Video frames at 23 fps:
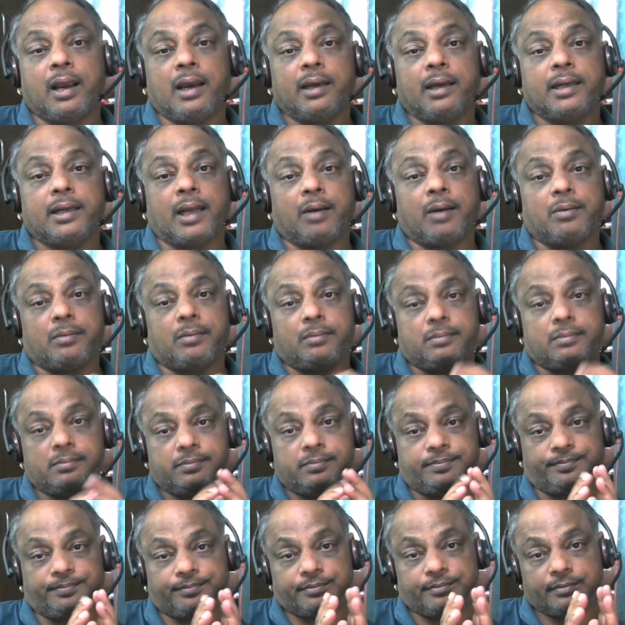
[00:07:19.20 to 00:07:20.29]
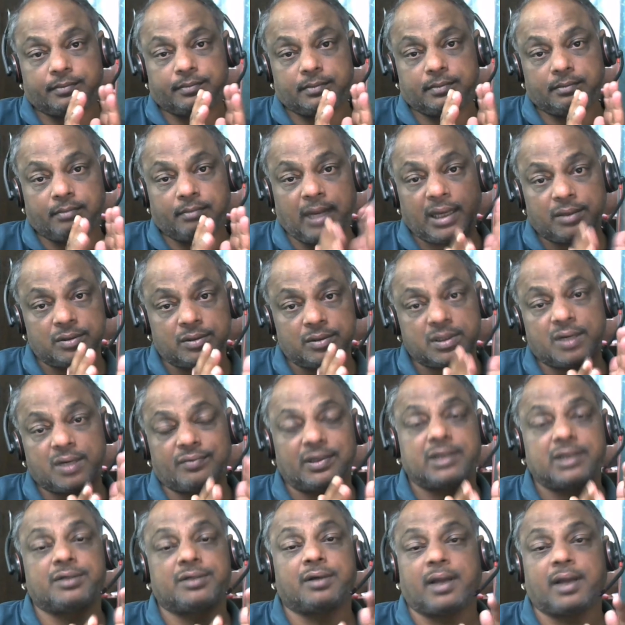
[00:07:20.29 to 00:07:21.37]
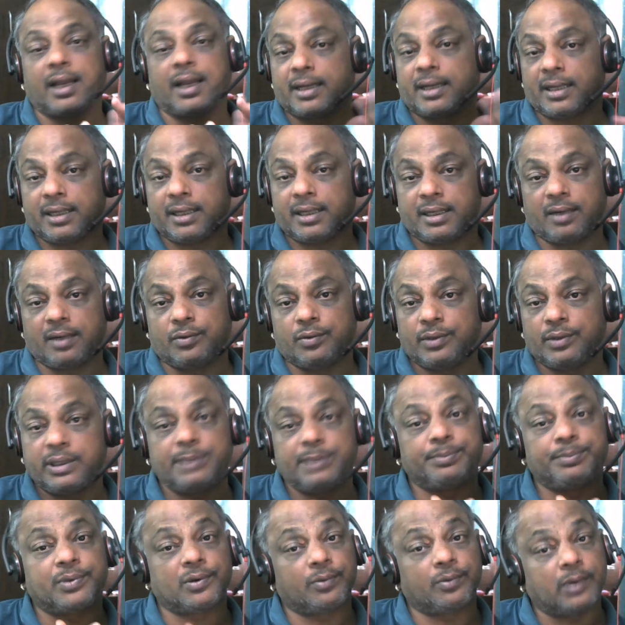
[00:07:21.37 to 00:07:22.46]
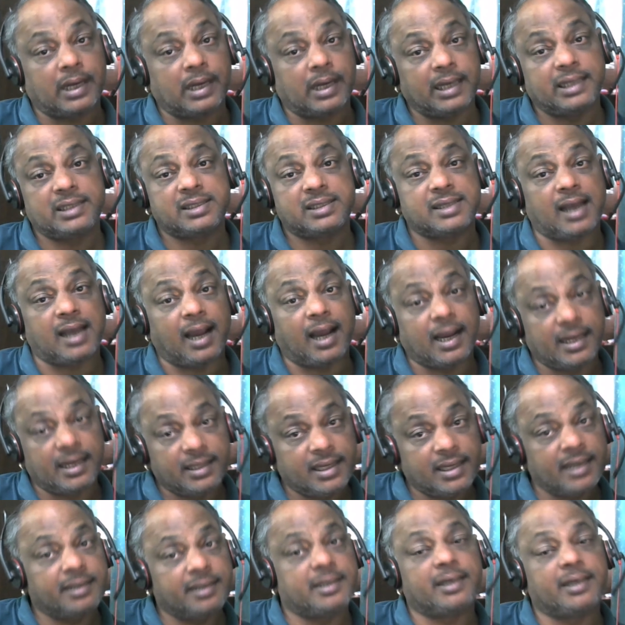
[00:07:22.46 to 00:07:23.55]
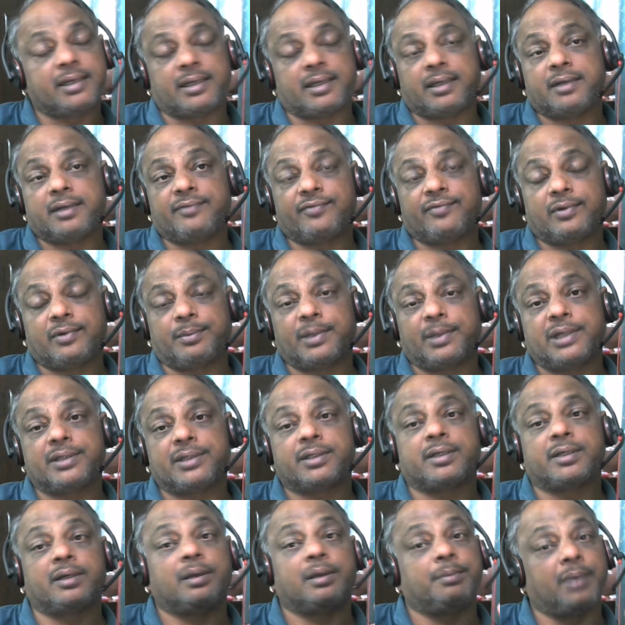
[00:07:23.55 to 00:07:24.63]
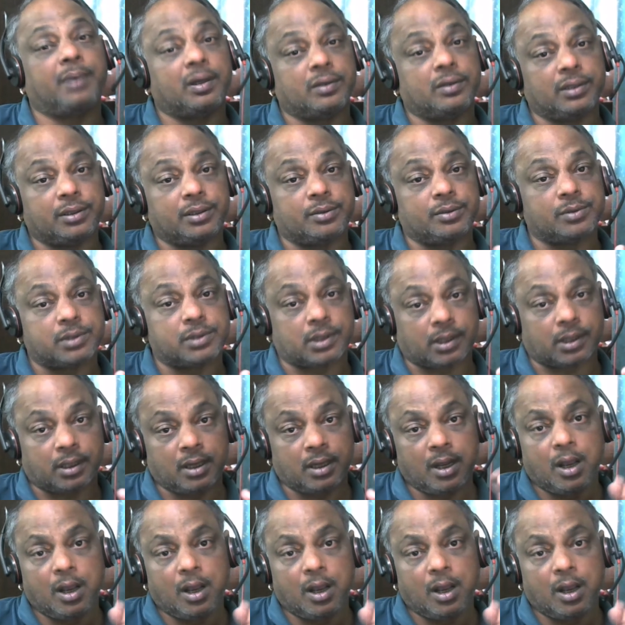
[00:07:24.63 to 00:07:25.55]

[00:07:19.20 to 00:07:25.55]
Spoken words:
Now, Microsoft Entra ID only provides identity information about the user.